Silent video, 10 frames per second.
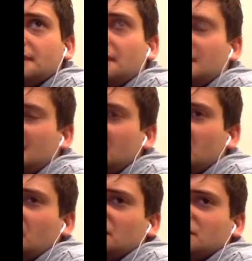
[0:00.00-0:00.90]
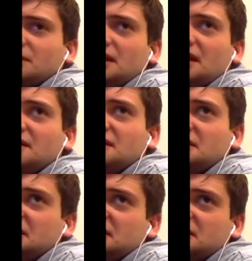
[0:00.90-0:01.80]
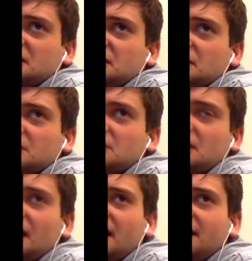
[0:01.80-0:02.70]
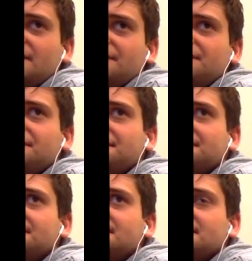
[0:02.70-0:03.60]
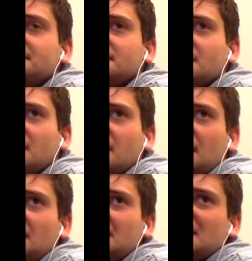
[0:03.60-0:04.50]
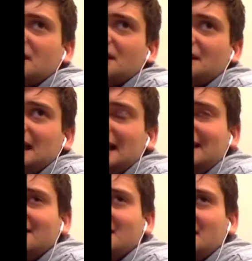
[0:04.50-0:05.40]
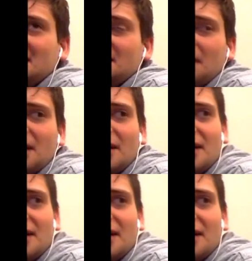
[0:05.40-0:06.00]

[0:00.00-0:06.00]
I mean, they were also in the SEC, so you still had... I mean, they could have easily done better in